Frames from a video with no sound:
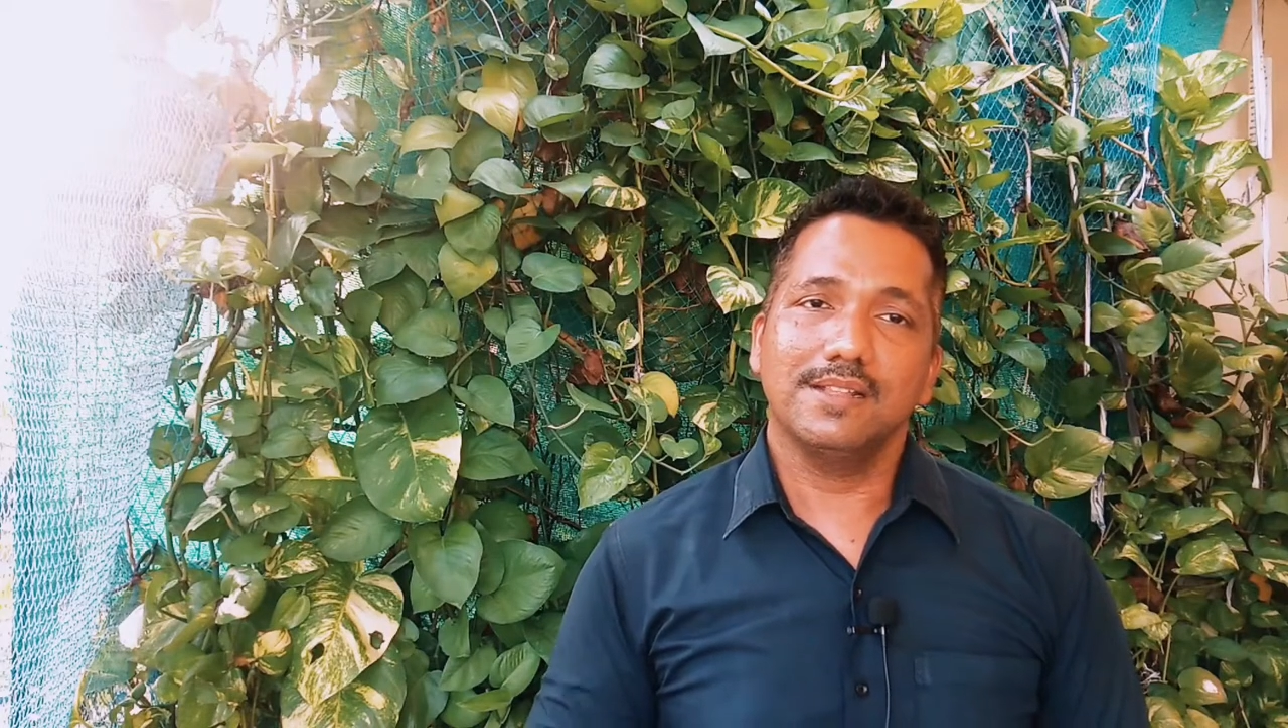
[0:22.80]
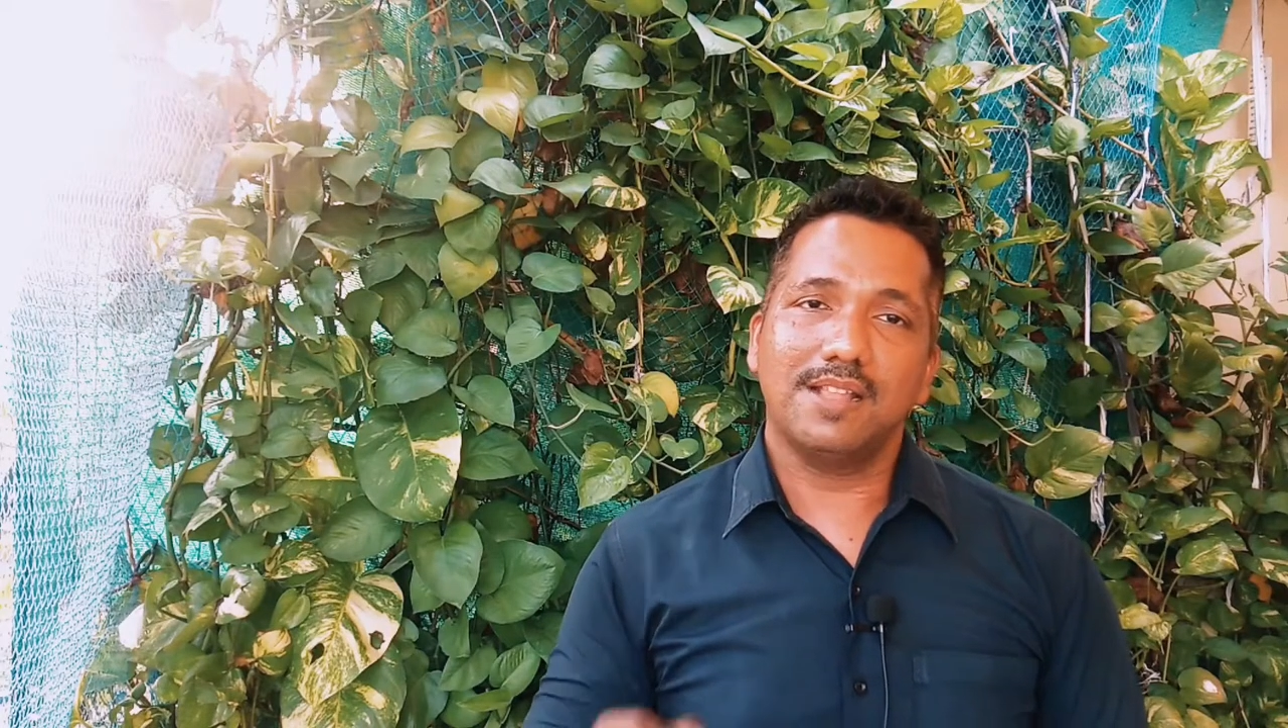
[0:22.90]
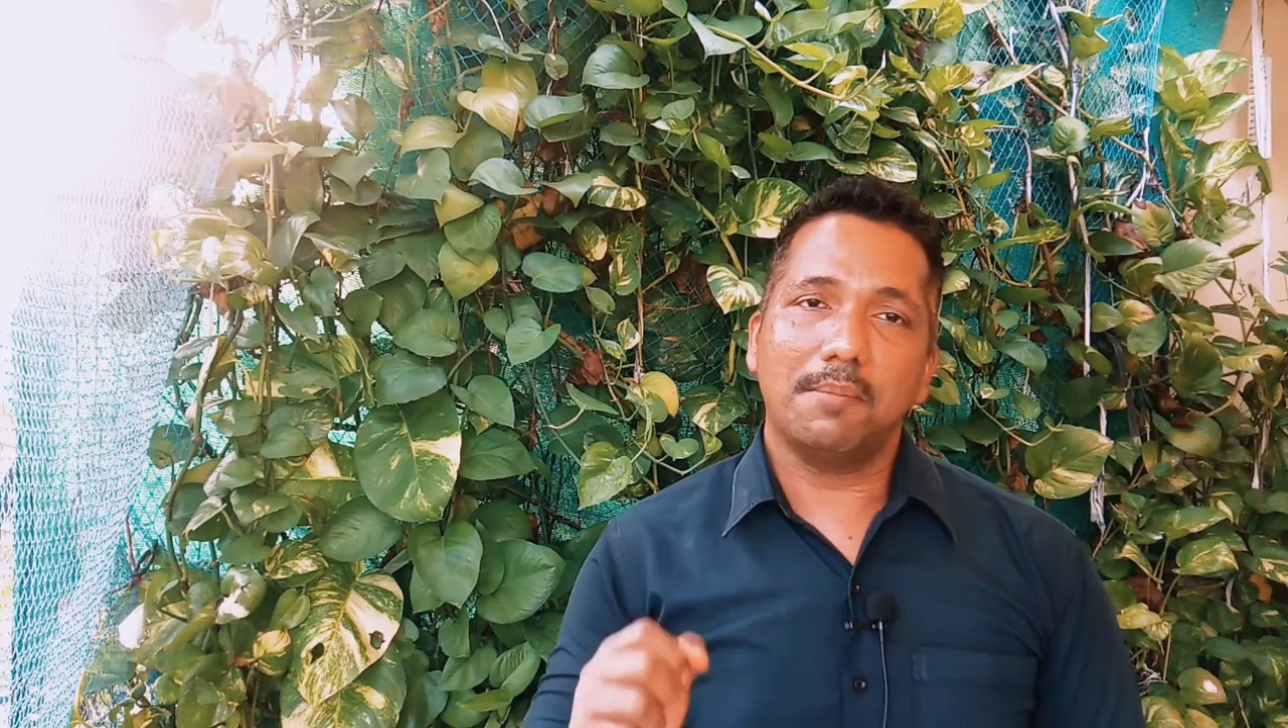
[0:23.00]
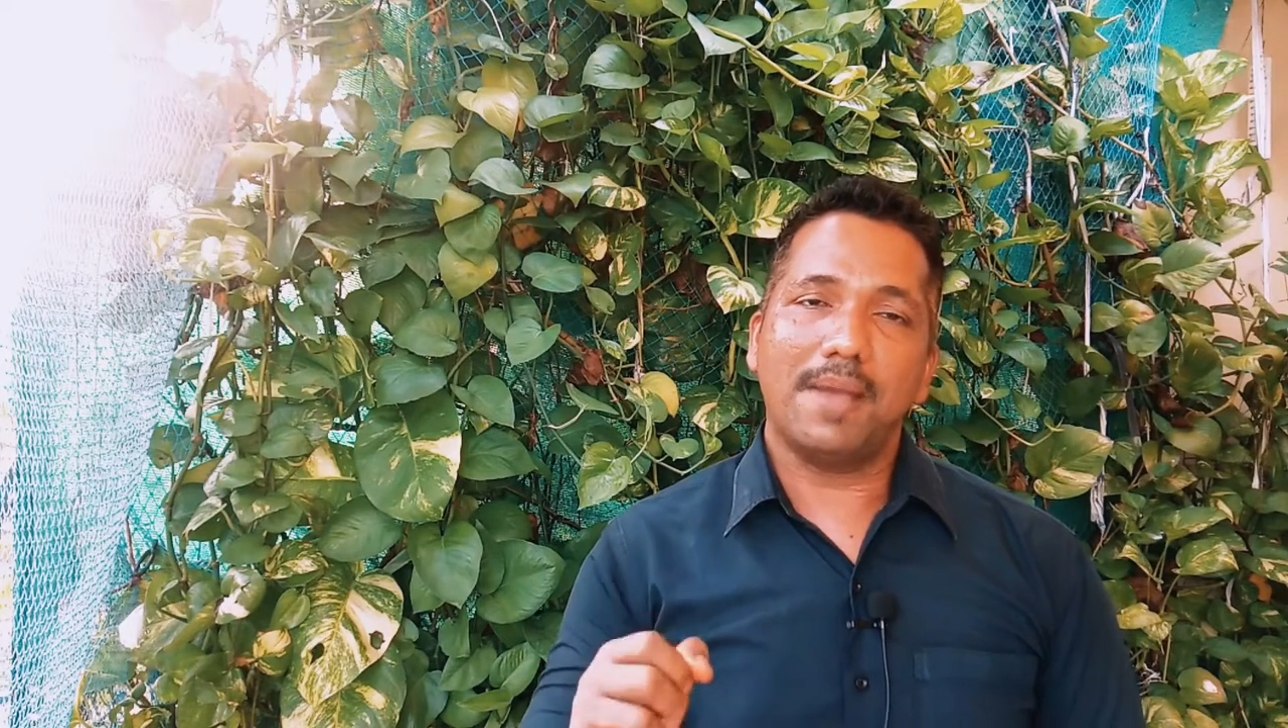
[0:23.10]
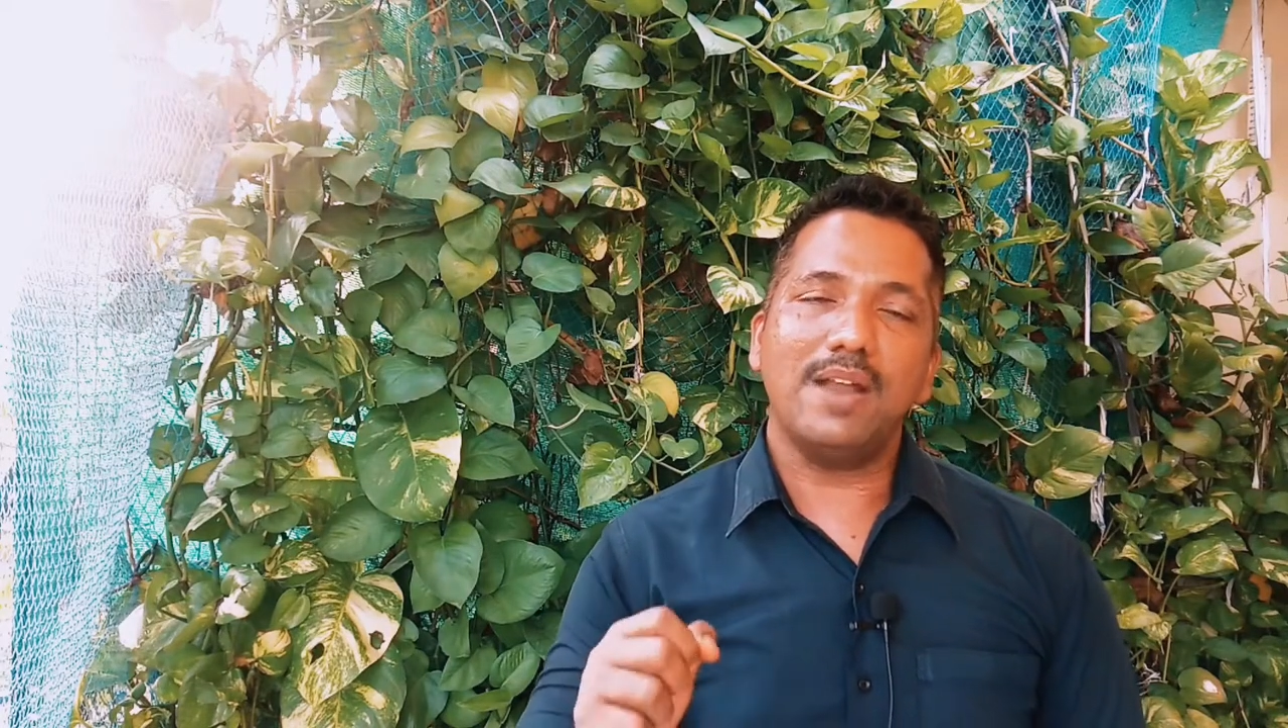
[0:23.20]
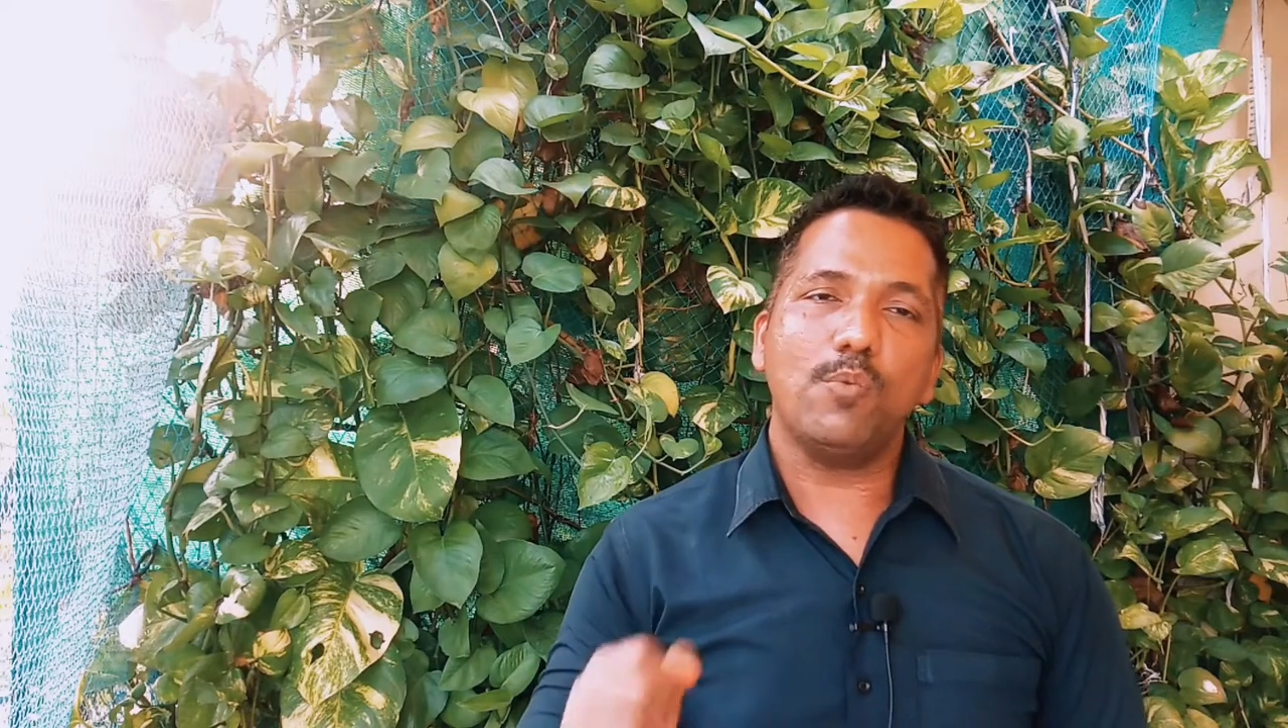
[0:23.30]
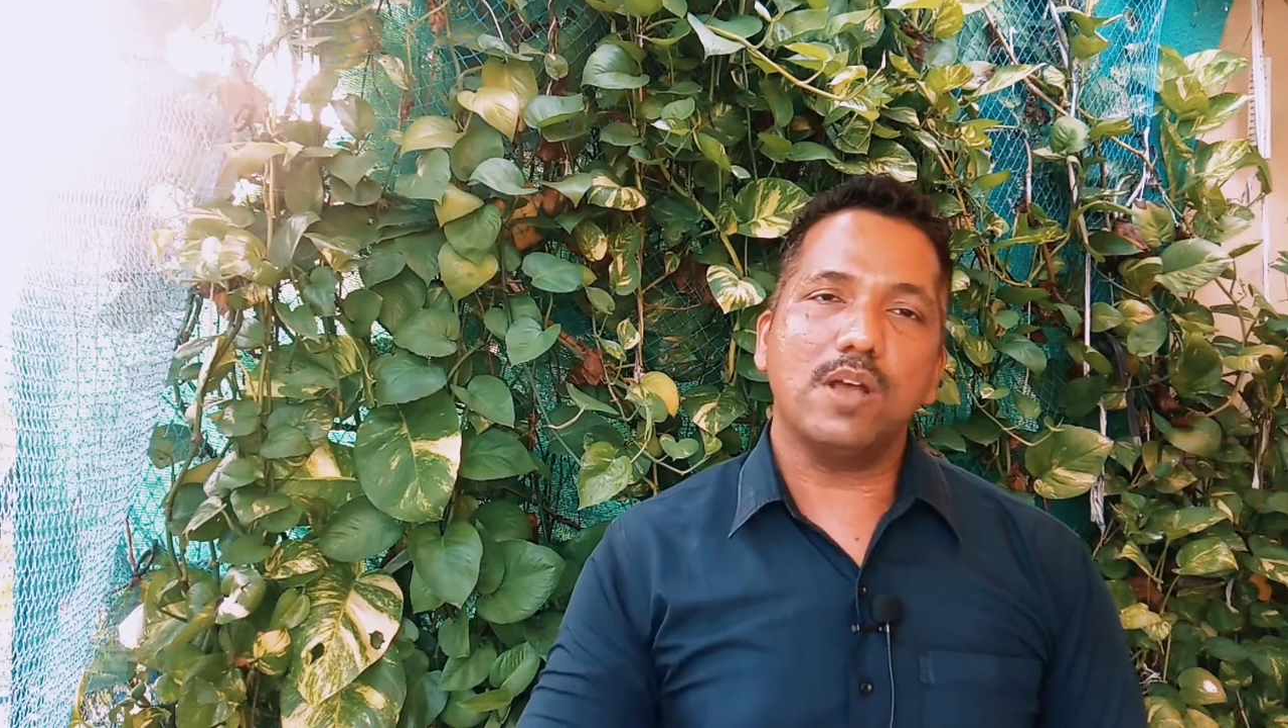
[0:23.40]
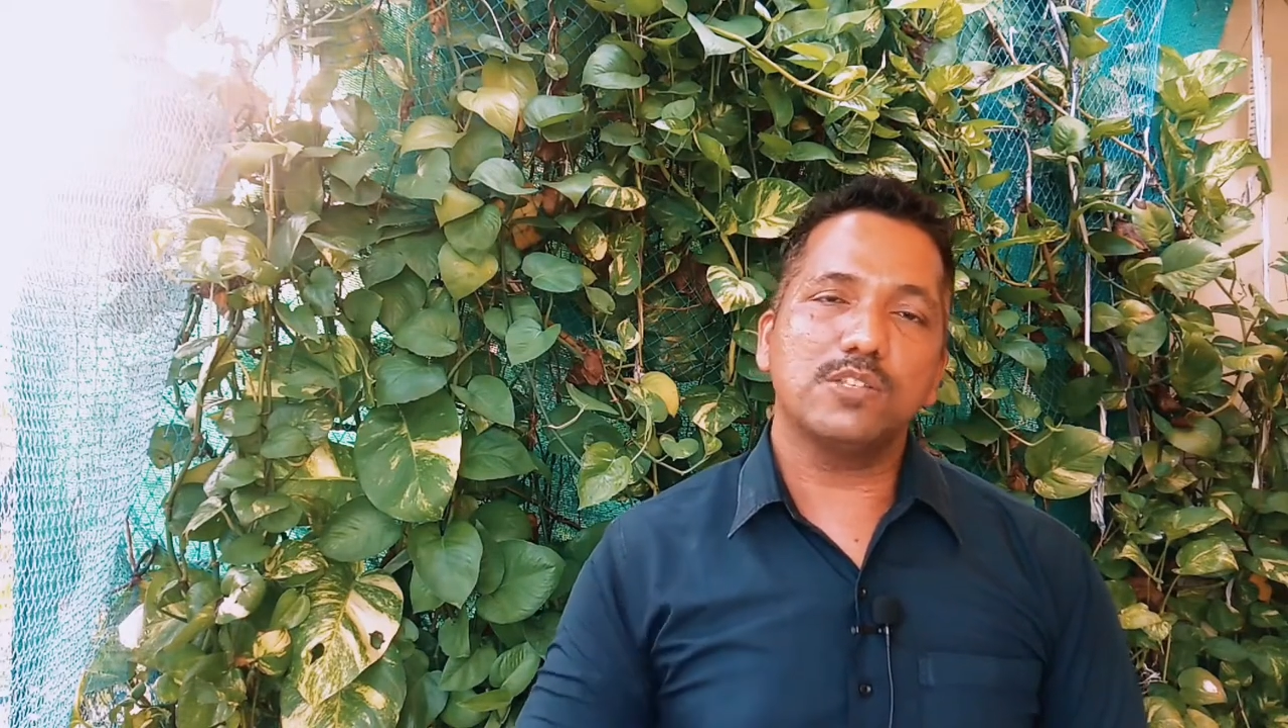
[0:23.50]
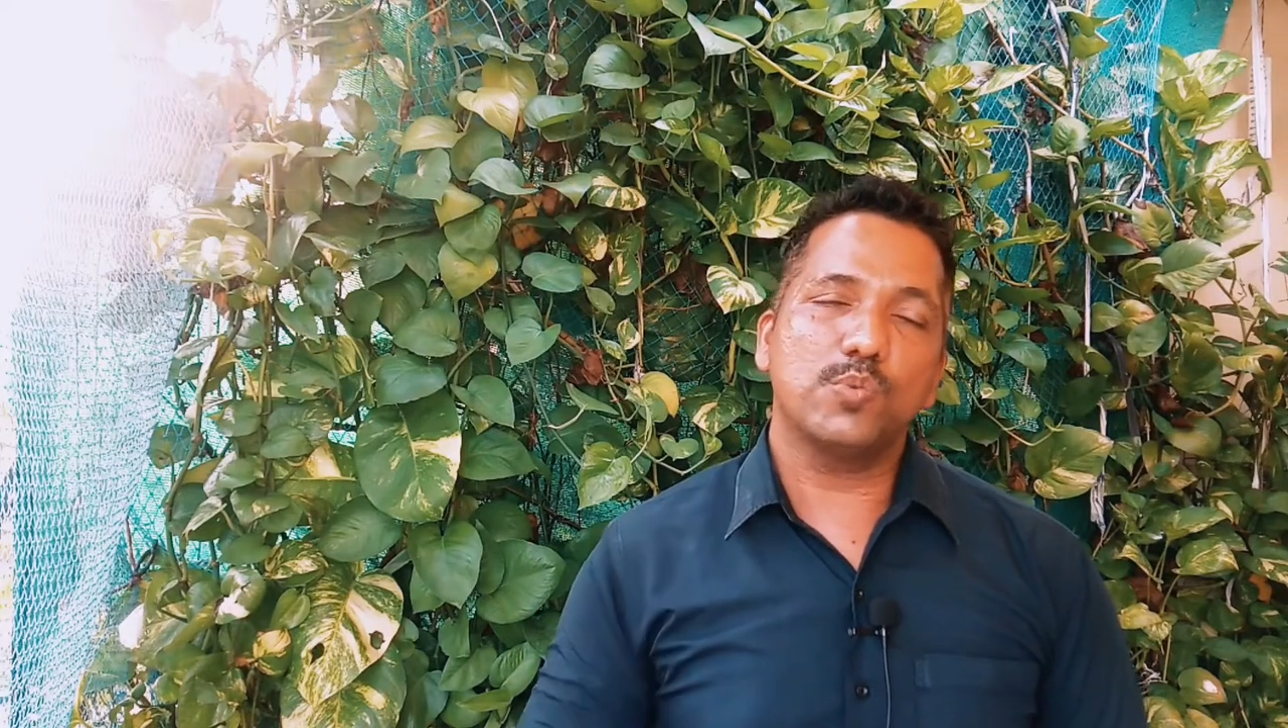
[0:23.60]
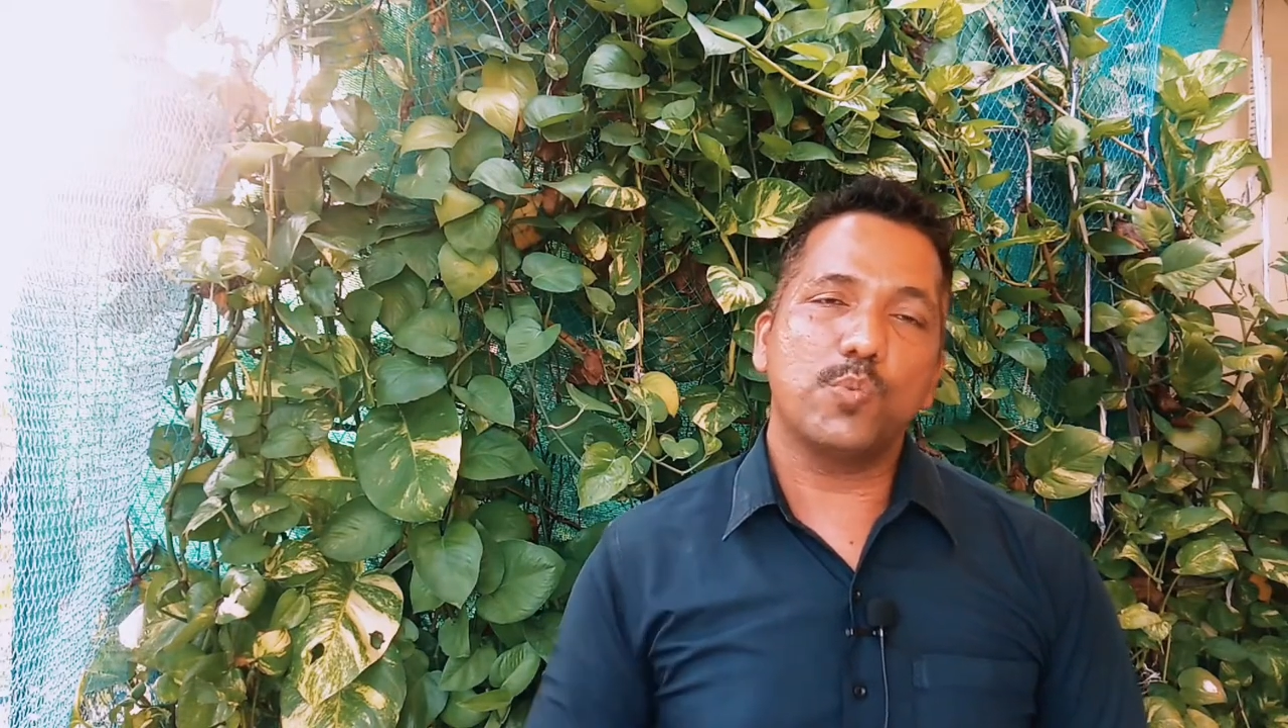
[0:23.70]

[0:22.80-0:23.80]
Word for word: The man was